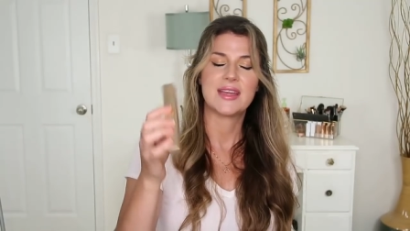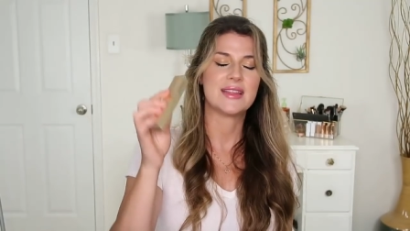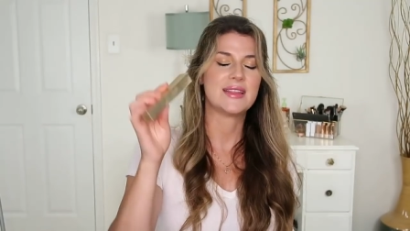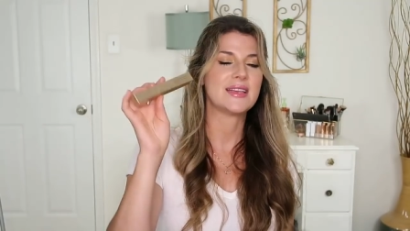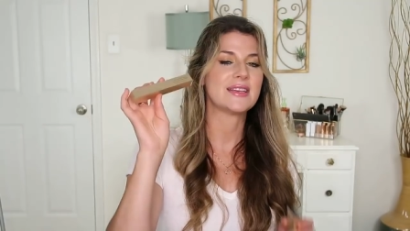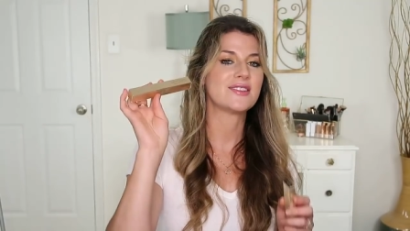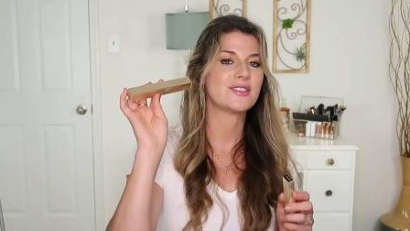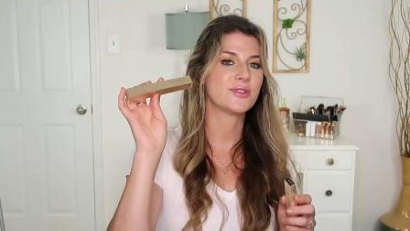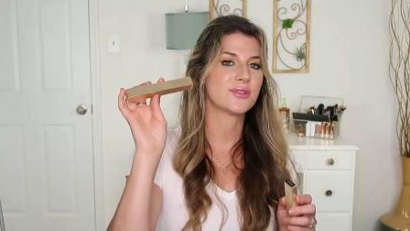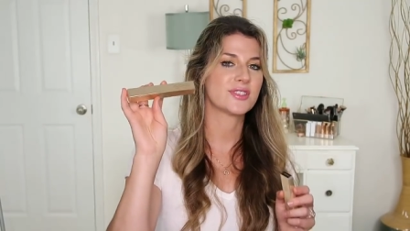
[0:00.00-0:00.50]

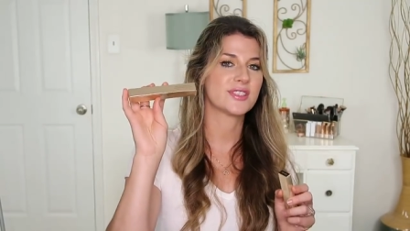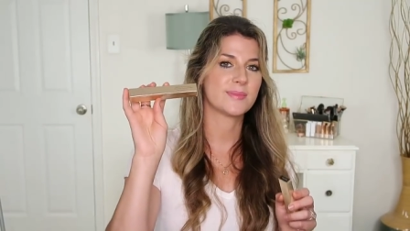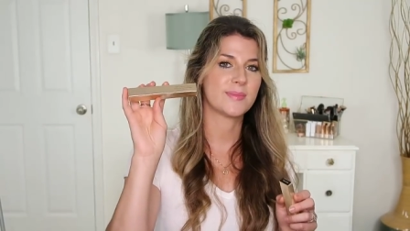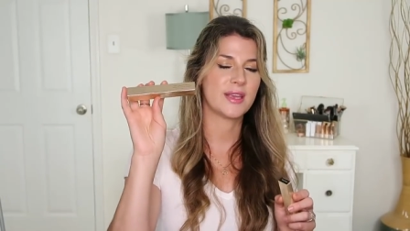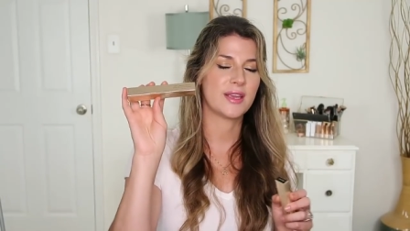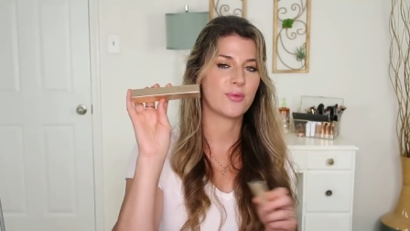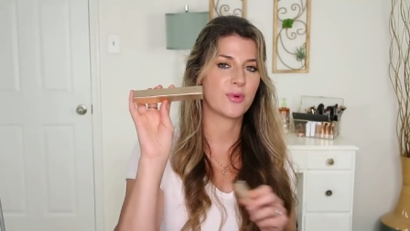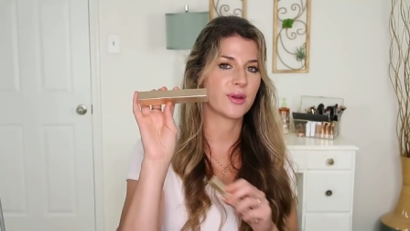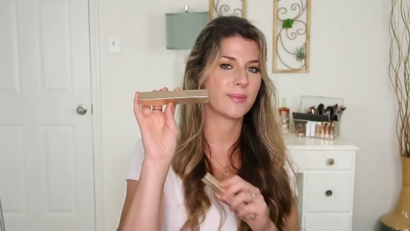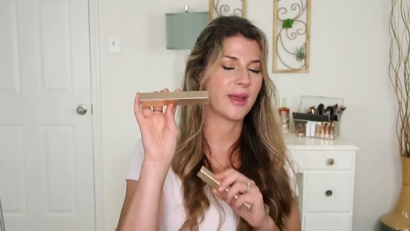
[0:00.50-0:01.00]
This used to
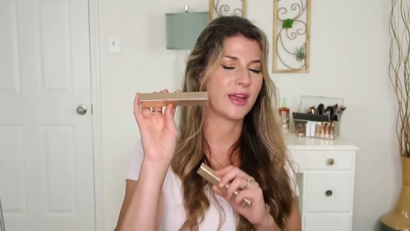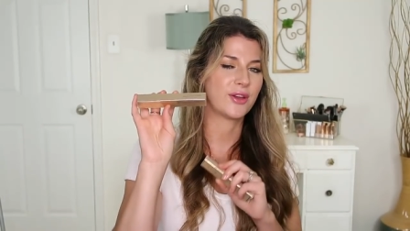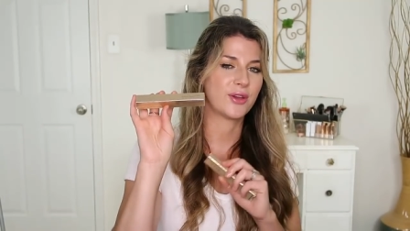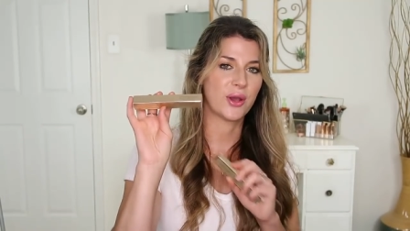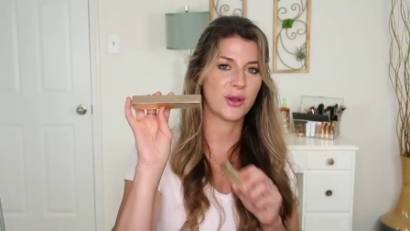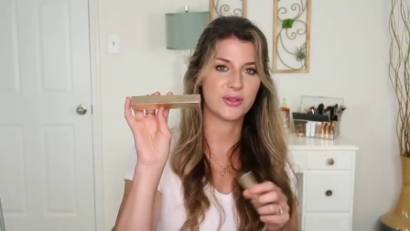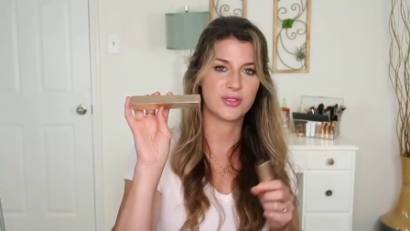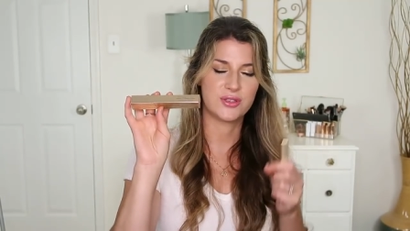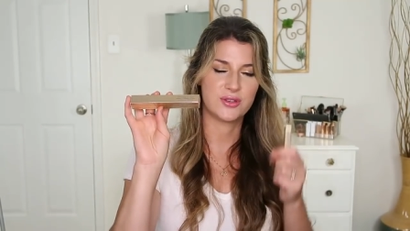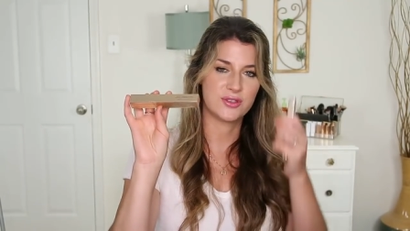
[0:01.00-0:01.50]
be one of my
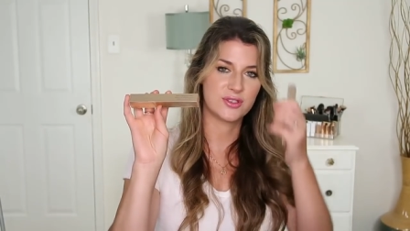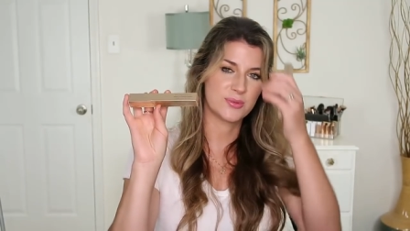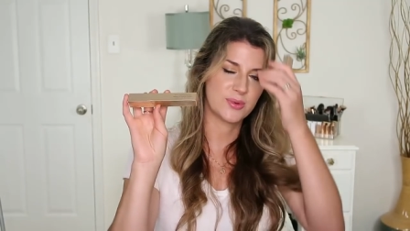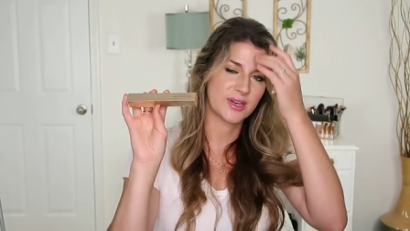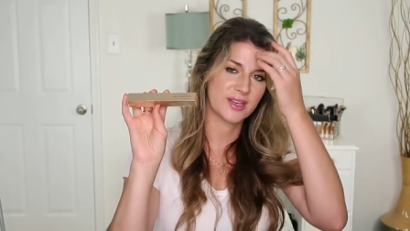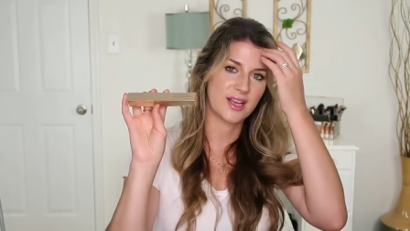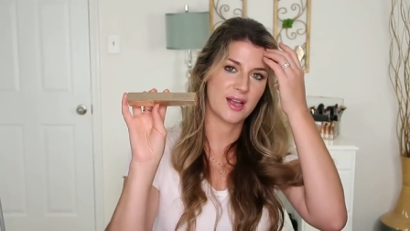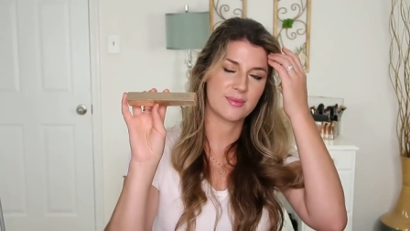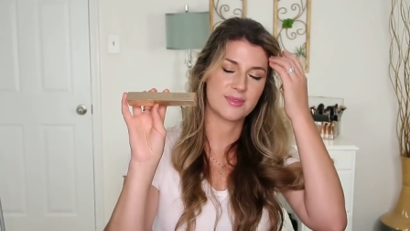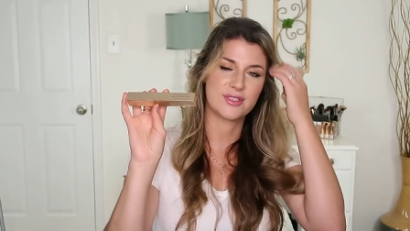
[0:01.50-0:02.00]
go-tos
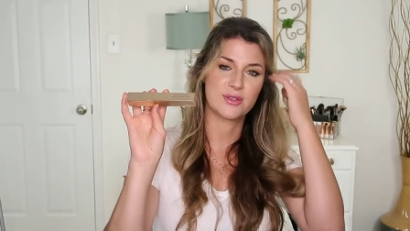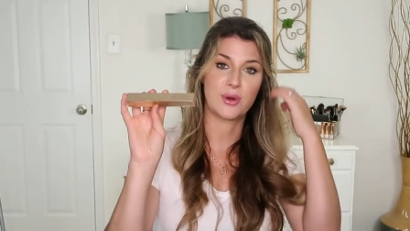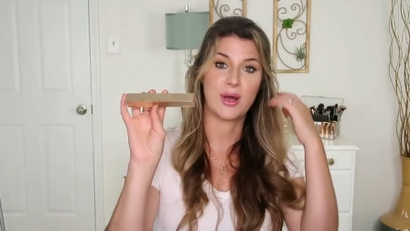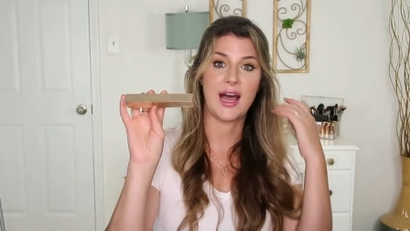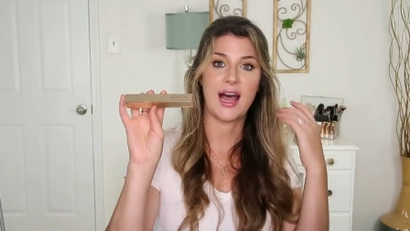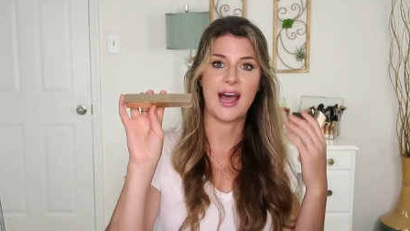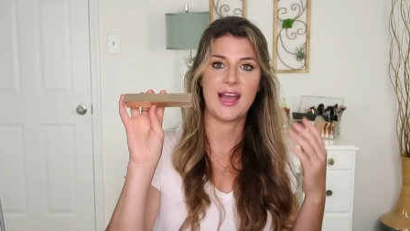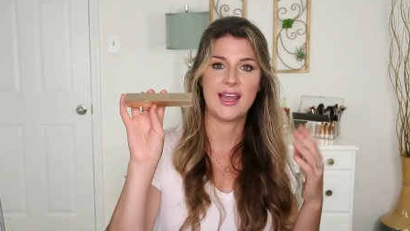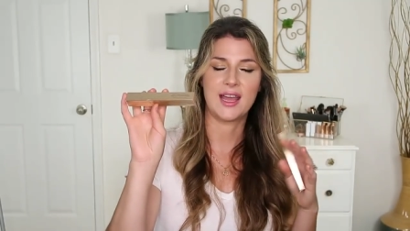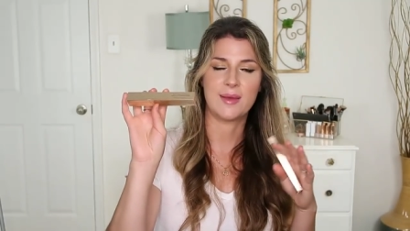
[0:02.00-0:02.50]
when it comes to
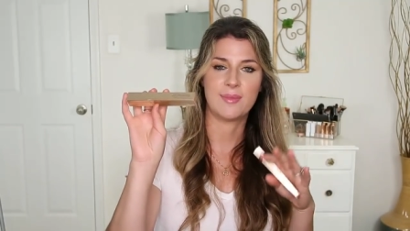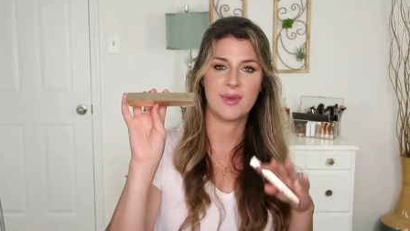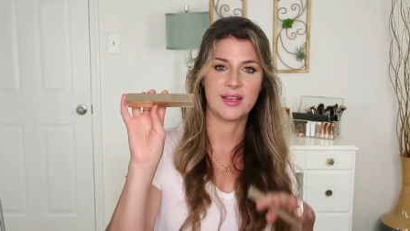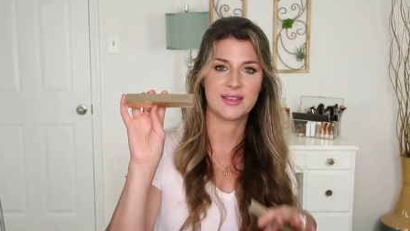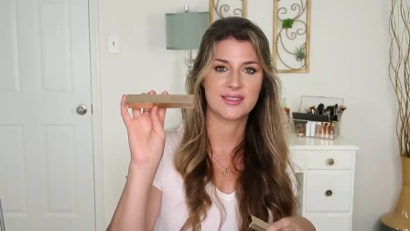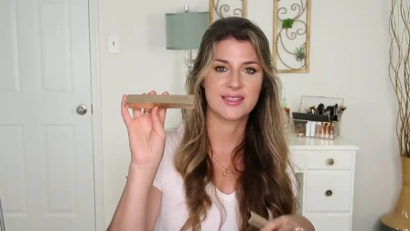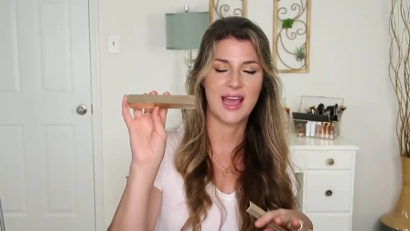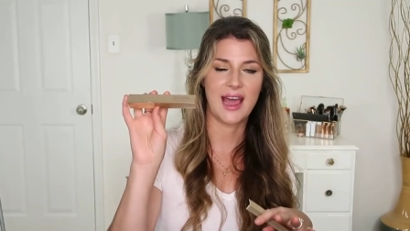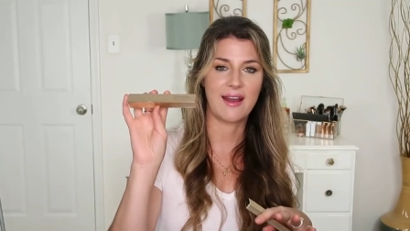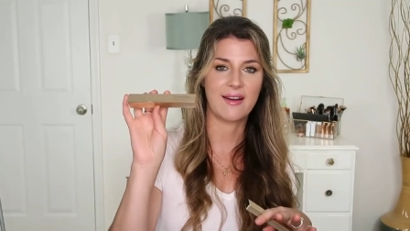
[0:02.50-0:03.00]
a high-end
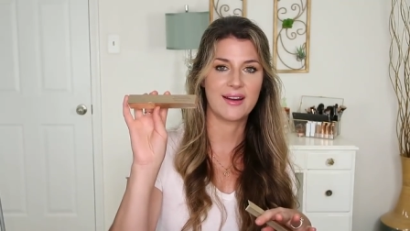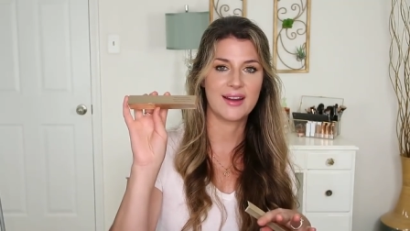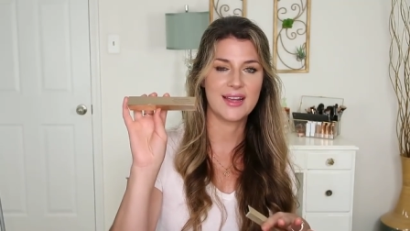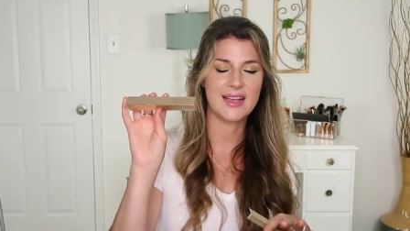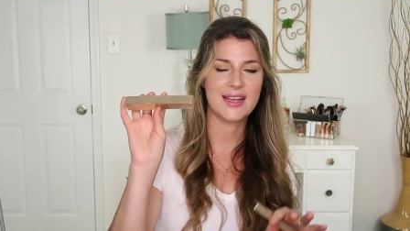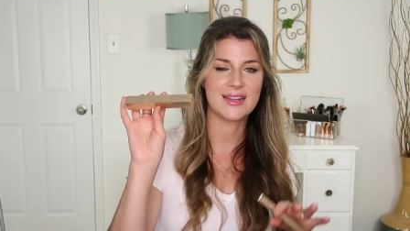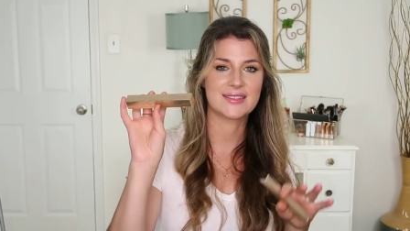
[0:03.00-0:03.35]
mascara.